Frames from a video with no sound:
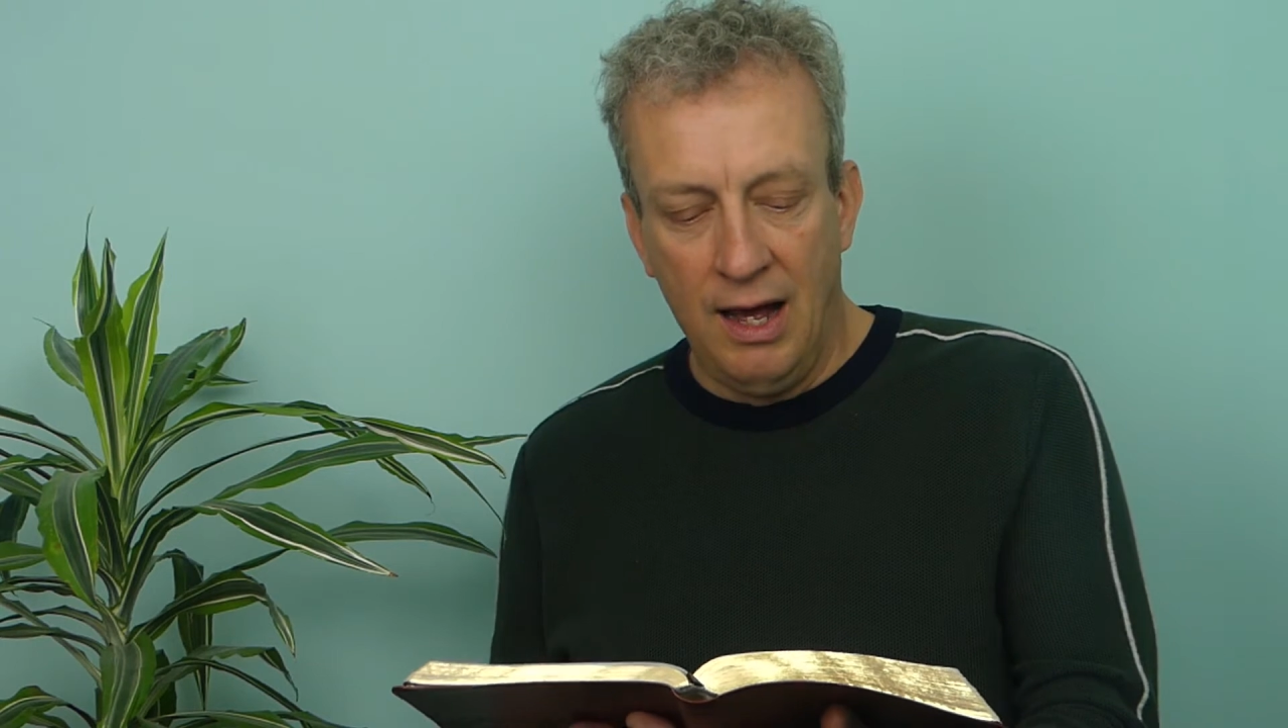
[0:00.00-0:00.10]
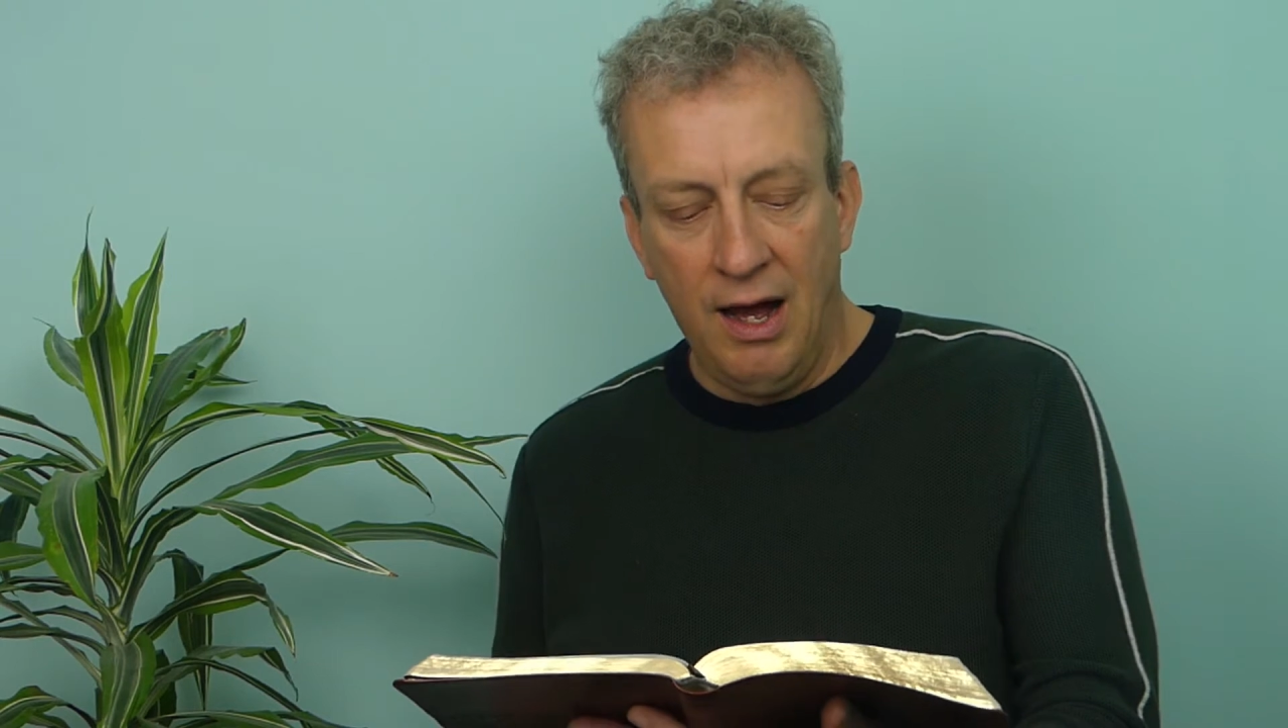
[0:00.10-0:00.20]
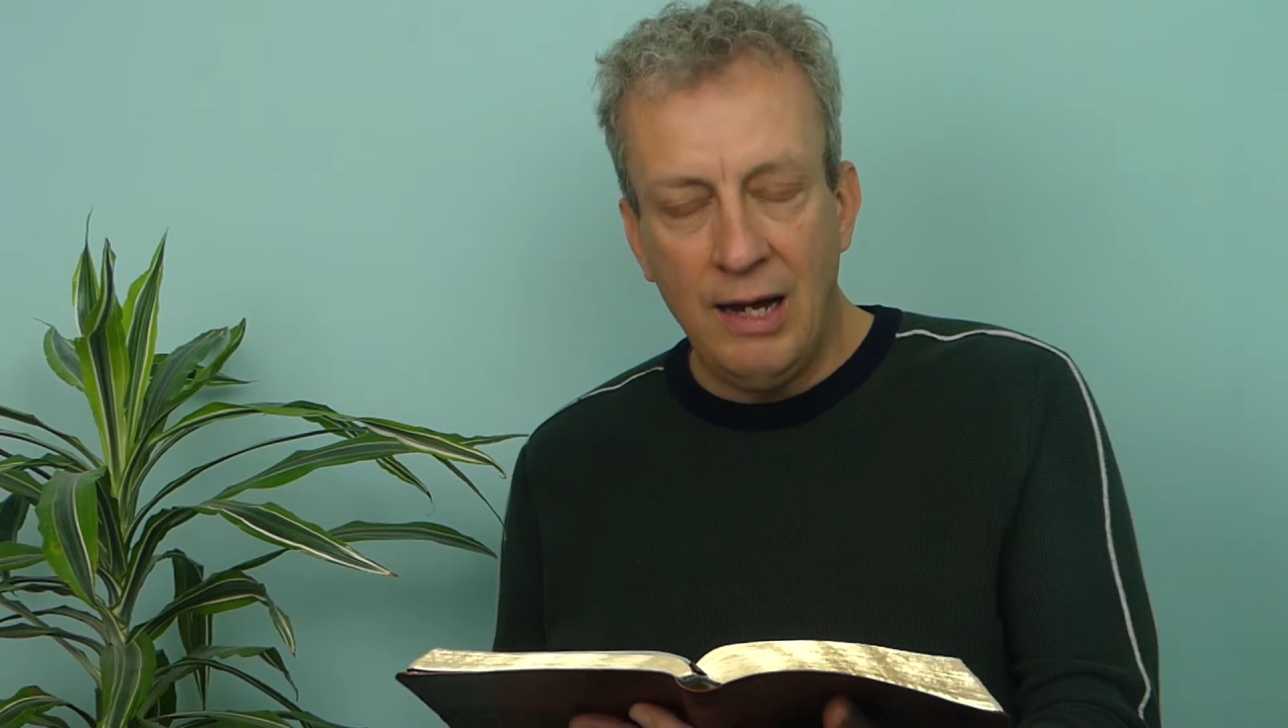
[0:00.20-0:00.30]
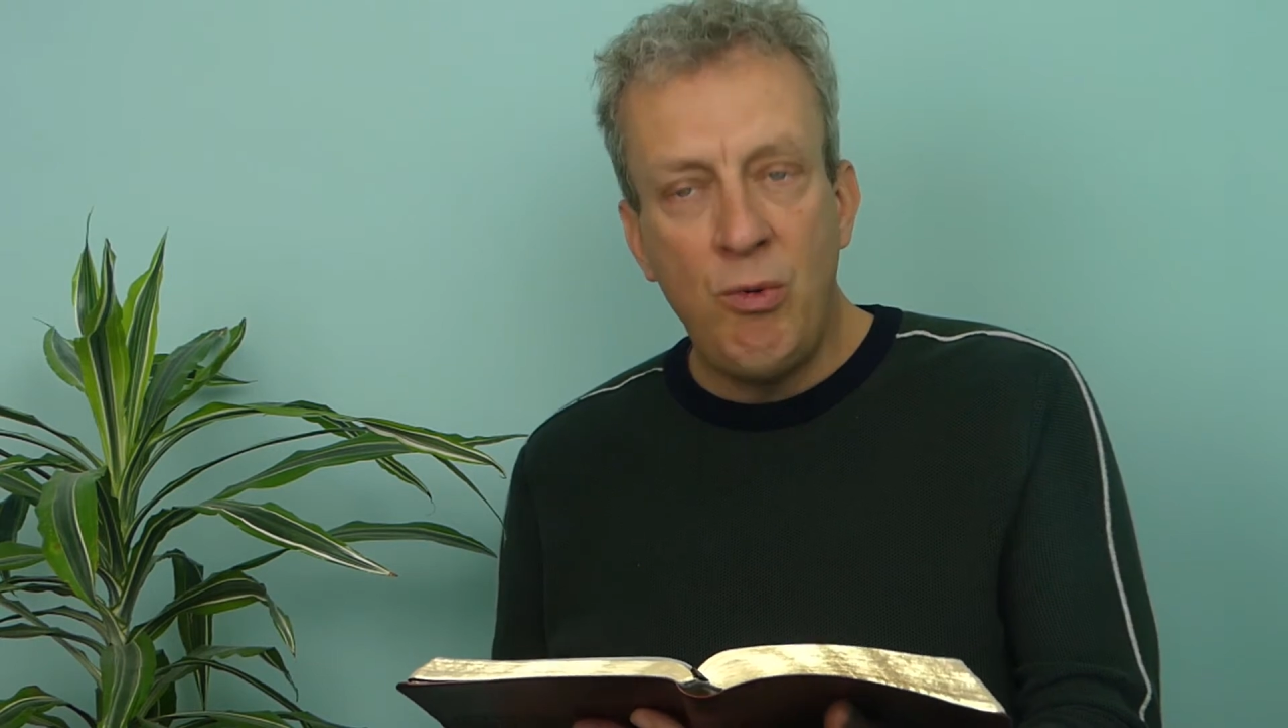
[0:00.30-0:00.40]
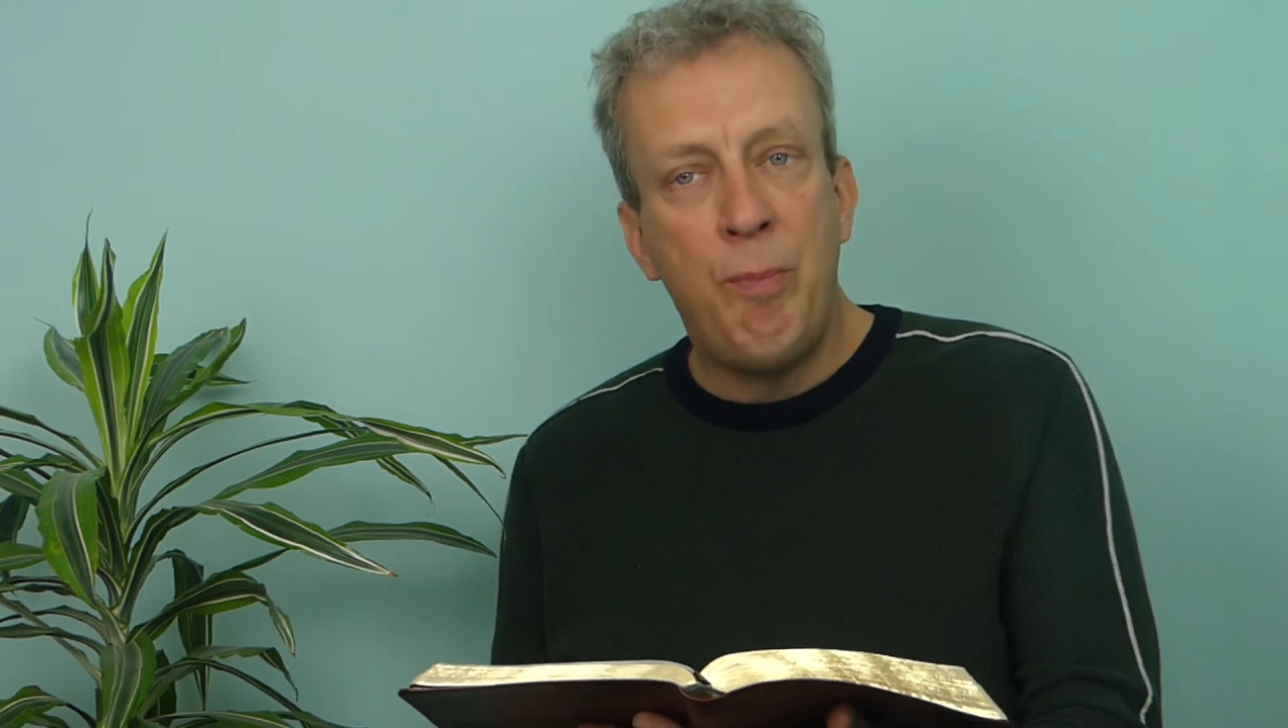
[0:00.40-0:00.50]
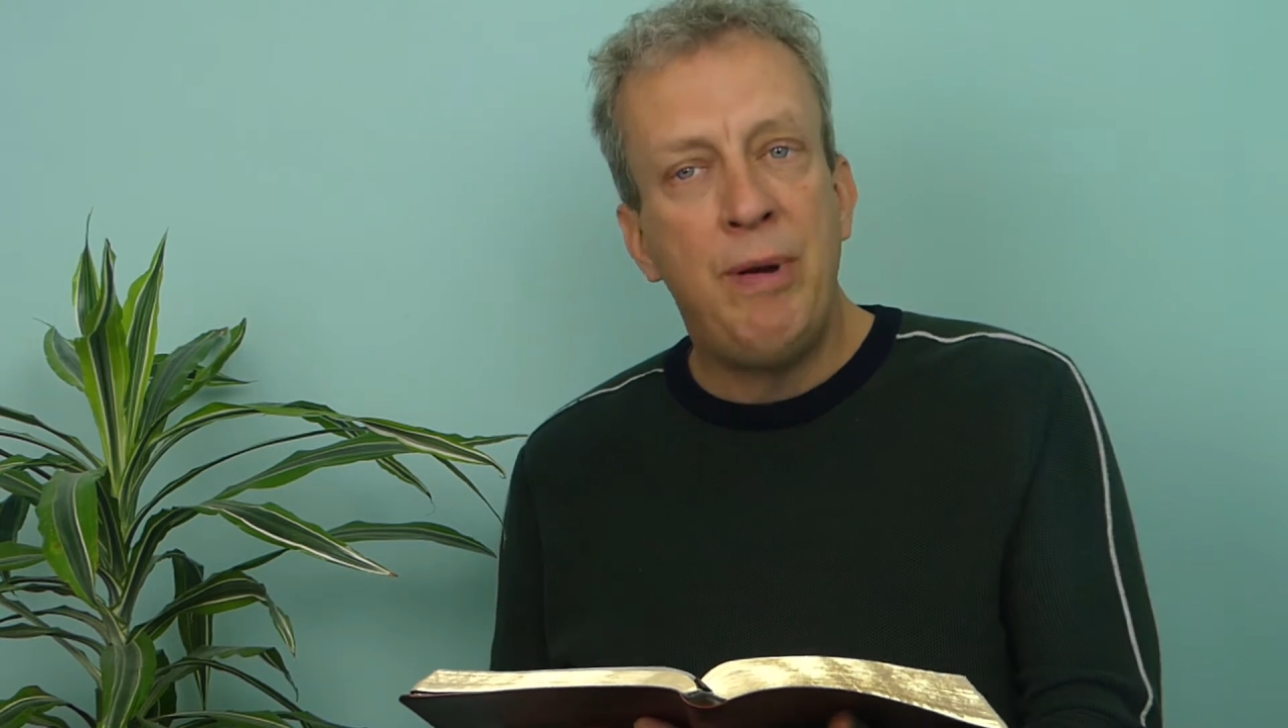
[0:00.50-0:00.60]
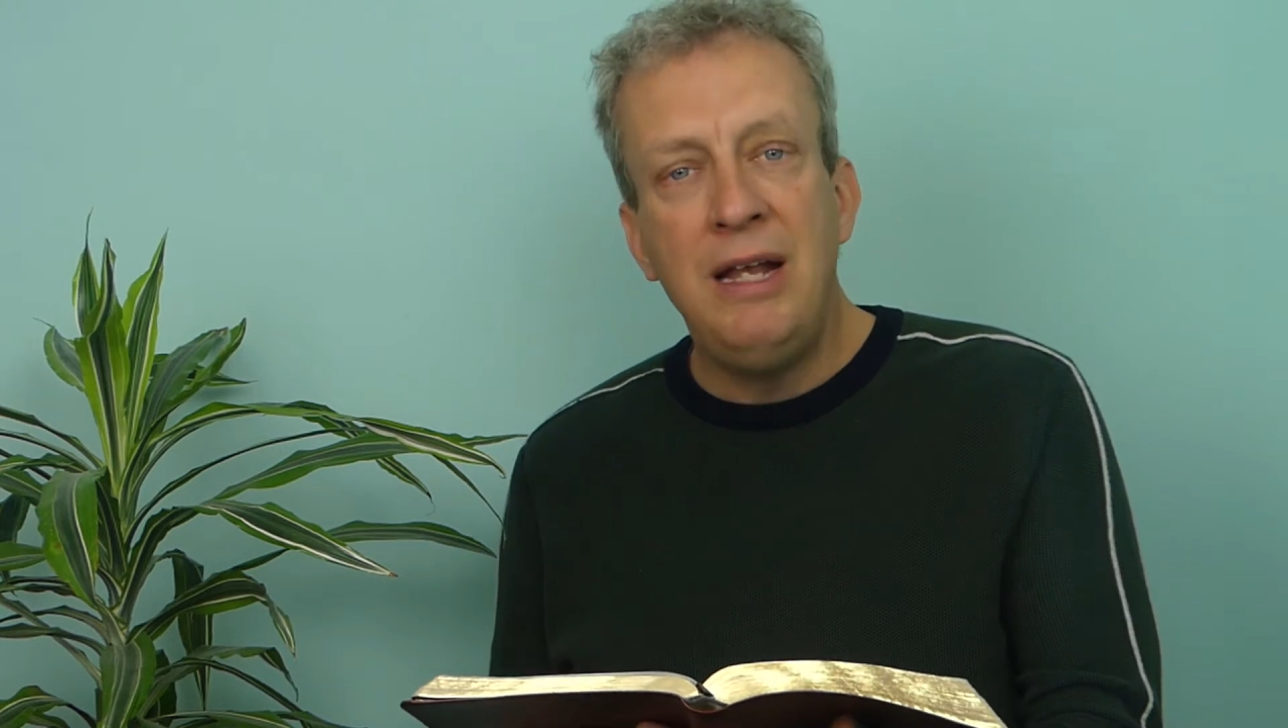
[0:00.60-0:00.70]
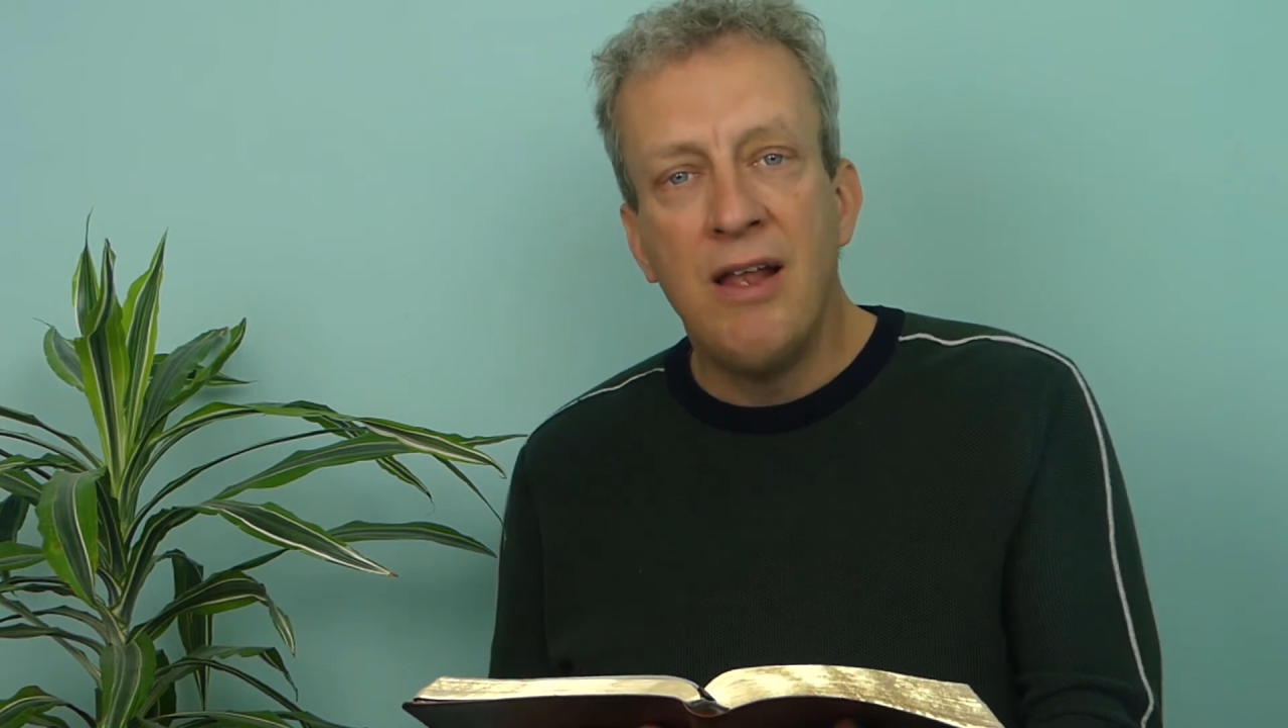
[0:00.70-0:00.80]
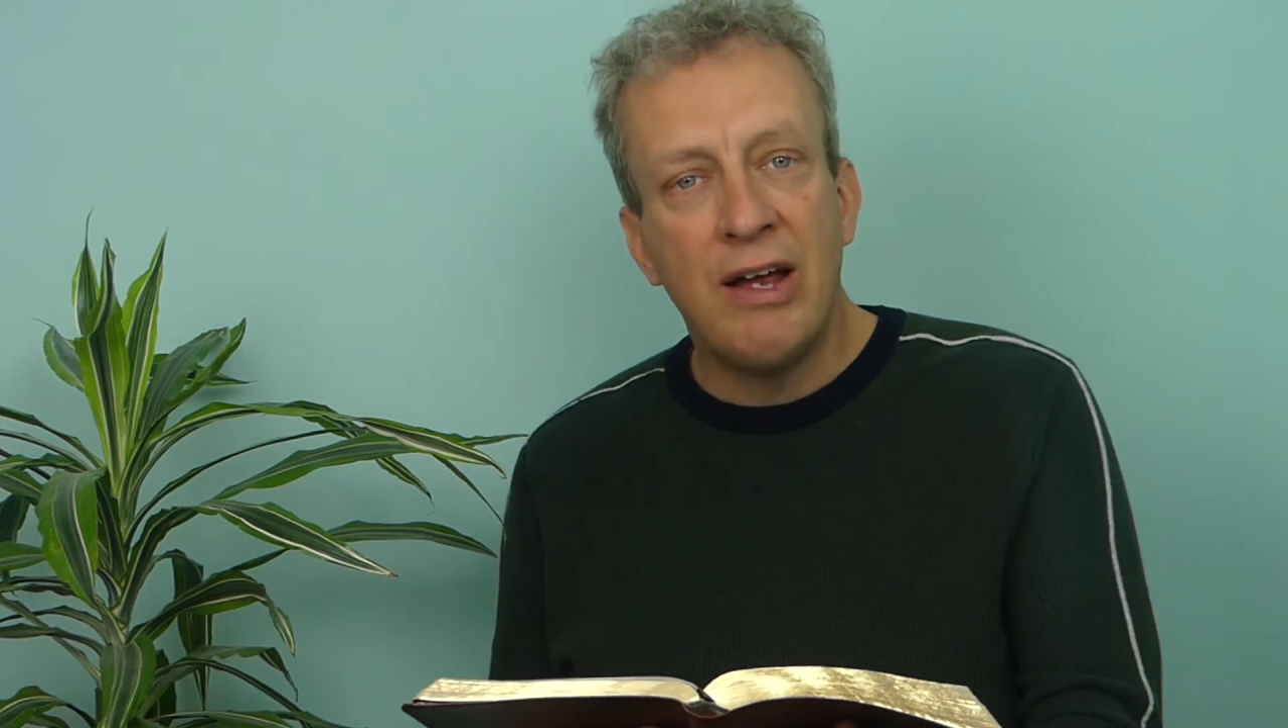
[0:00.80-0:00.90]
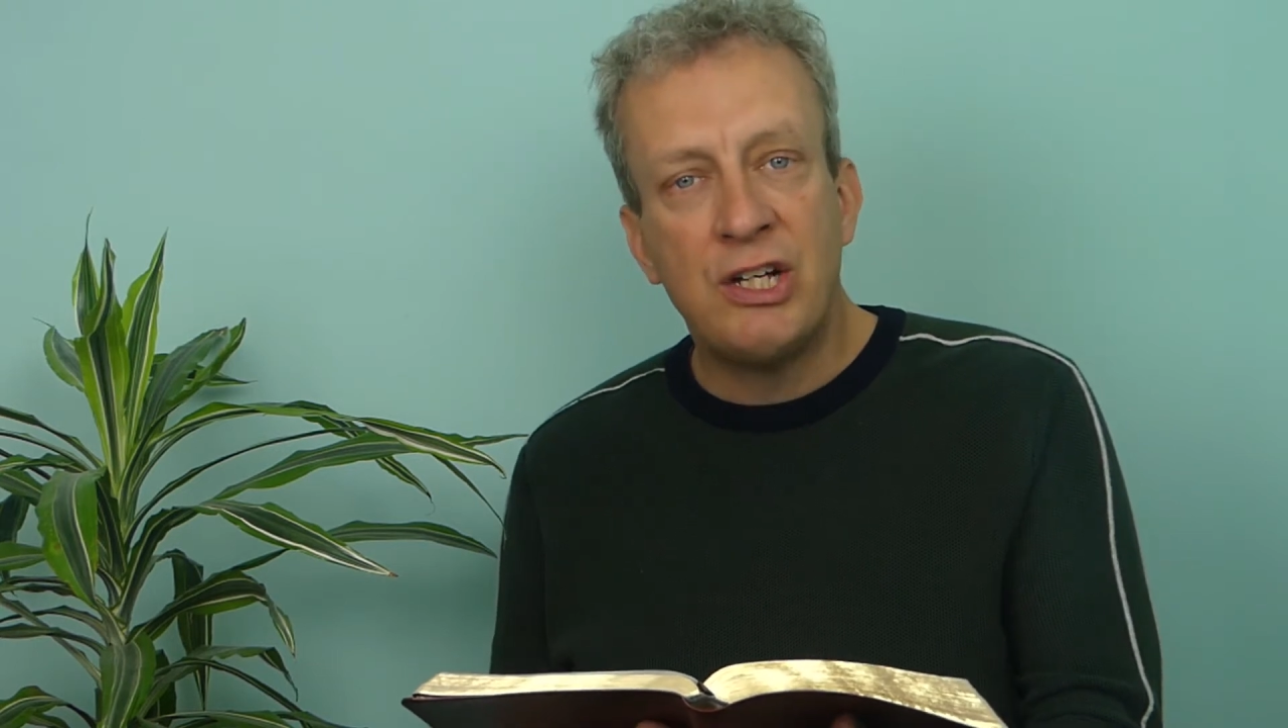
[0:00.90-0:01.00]
I will be
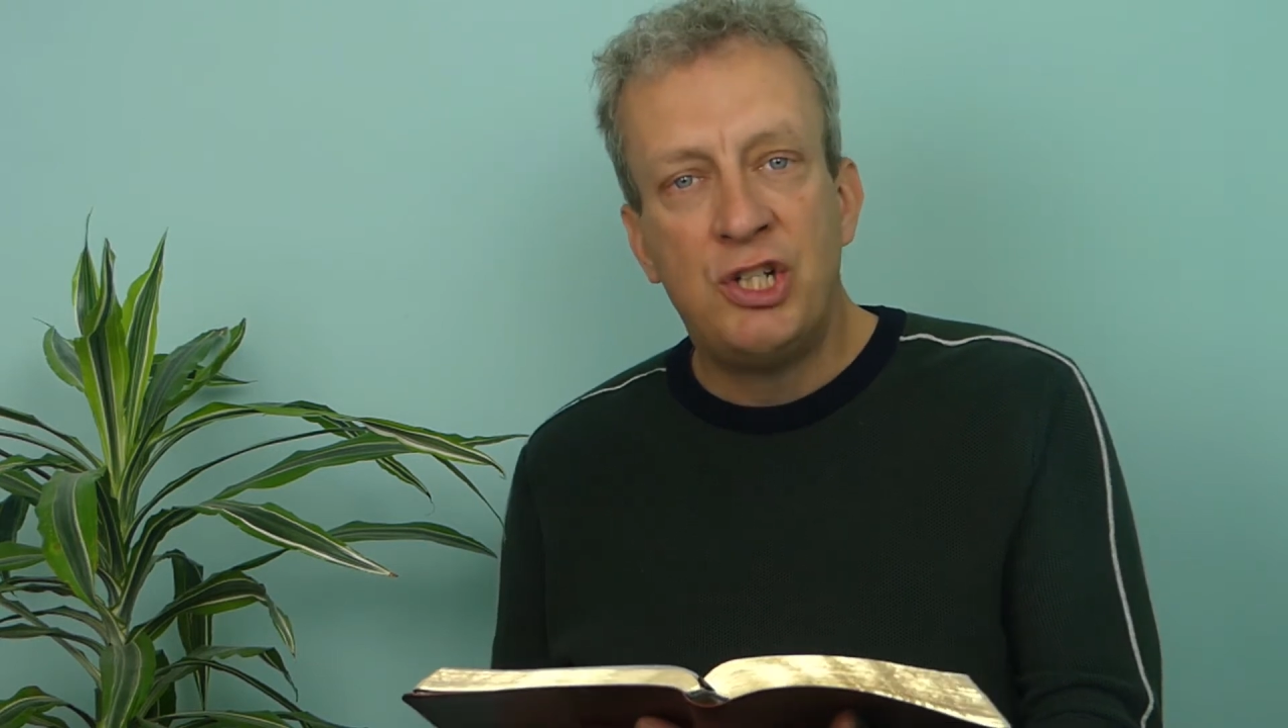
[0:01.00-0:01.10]
like